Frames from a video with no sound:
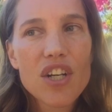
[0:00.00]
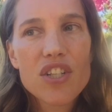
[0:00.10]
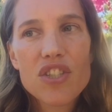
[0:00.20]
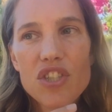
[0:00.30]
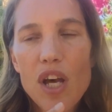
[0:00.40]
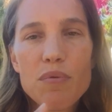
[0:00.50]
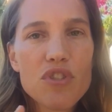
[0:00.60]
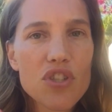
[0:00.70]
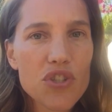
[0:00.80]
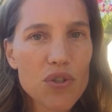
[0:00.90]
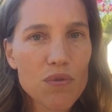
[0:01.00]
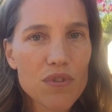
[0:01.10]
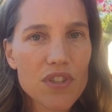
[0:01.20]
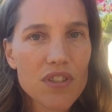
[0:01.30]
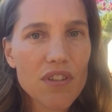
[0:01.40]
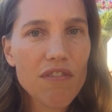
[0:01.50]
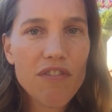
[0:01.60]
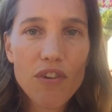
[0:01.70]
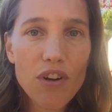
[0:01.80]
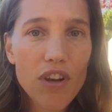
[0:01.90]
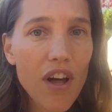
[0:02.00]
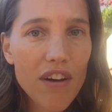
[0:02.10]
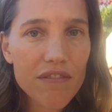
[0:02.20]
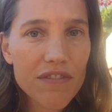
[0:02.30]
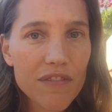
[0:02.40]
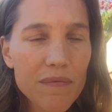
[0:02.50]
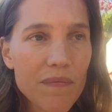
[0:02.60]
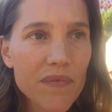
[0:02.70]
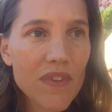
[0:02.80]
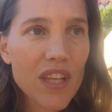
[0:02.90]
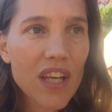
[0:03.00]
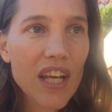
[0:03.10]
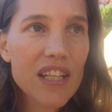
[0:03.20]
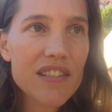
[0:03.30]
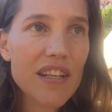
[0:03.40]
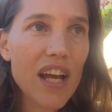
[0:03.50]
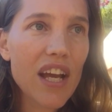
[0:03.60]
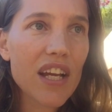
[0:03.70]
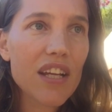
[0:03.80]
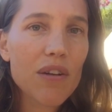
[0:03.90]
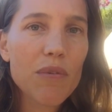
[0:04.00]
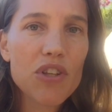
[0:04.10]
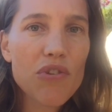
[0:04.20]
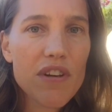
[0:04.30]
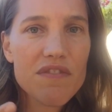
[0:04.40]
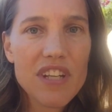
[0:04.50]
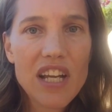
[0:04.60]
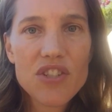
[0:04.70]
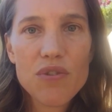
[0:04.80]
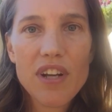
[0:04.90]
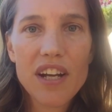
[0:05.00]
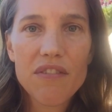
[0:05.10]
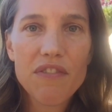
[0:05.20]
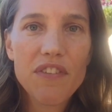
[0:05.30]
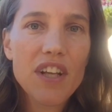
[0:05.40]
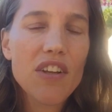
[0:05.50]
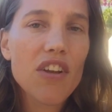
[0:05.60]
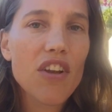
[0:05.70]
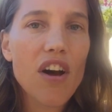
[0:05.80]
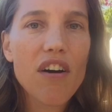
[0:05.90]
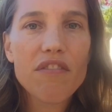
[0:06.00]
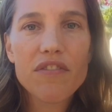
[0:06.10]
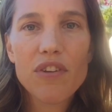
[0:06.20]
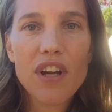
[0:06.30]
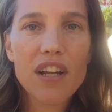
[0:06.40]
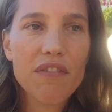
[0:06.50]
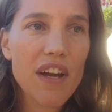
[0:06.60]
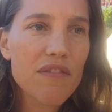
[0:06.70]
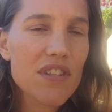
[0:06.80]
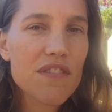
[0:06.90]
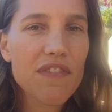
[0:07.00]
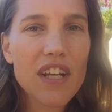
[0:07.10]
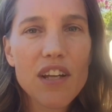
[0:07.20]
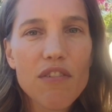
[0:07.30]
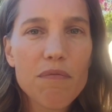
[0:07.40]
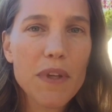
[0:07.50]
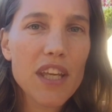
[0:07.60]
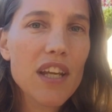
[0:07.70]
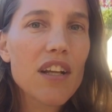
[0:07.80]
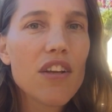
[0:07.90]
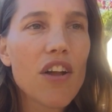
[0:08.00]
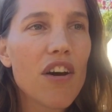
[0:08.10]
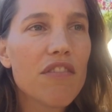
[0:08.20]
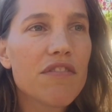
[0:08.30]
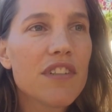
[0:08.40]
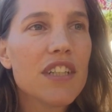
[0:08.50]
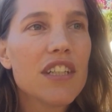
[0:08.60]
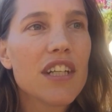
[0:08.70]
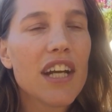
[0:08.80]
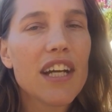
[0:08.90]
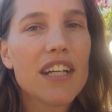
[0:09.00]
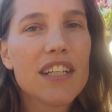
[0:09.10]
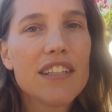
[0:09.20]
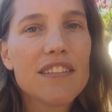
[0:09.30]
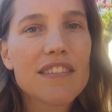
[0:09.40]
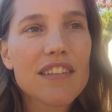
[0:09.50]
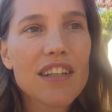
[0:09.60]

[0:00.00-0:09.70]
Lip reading: substitute for love. It's like when you have sex, you kind of feel in love, you kind of have this feeling of being in love, and